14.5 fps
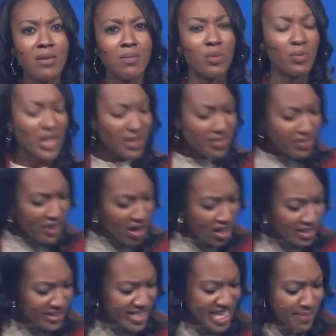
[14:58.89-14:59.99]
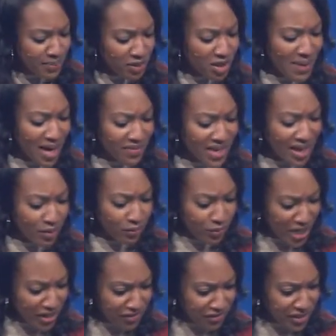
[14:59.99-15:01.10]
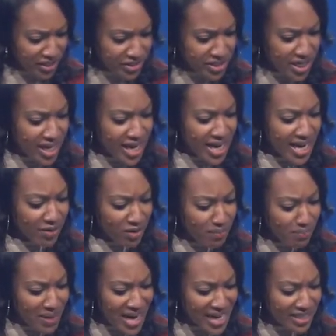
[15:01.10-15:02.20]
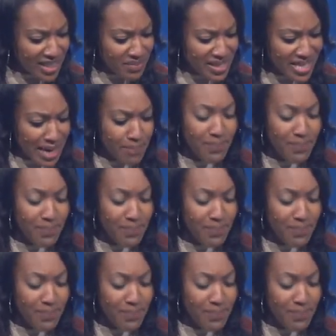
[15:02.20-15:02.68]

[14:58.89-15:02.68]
But when I thought deeper about that reference, it reminded me that